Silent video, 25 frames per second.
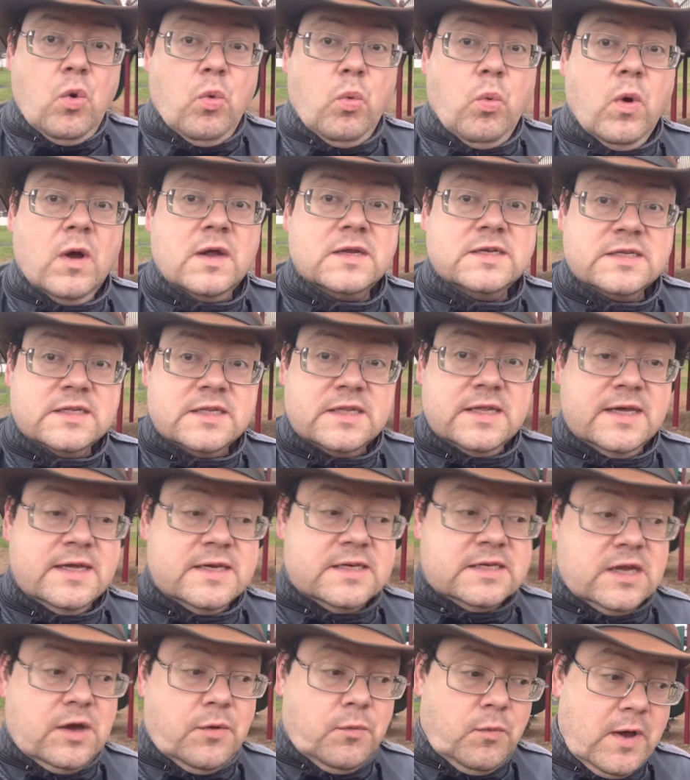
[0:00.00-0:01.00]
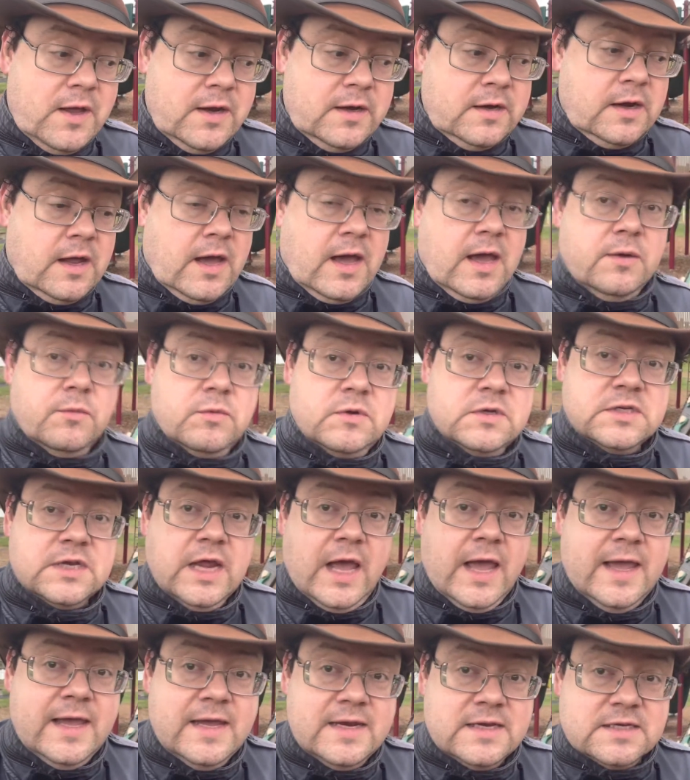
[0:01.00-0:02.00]
was that when I was
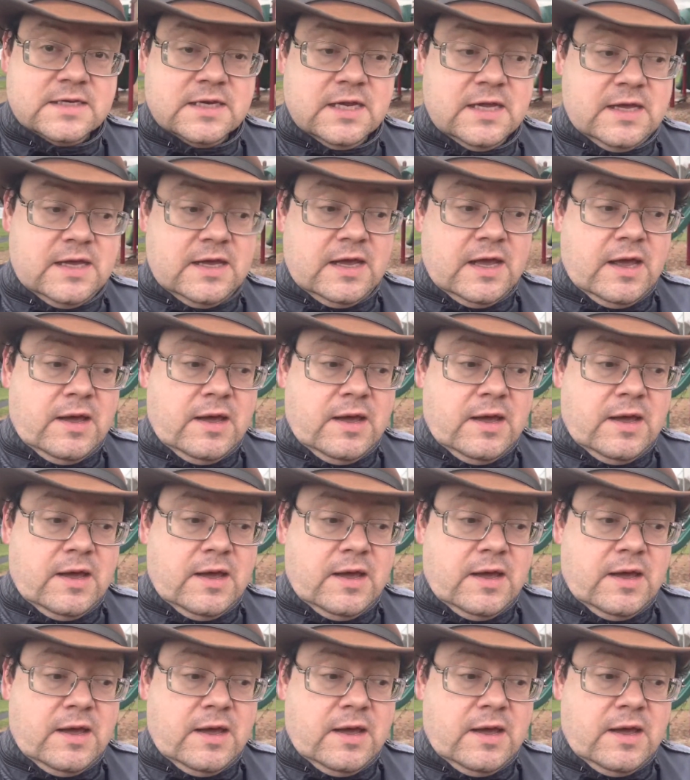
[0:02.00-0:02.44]
eight,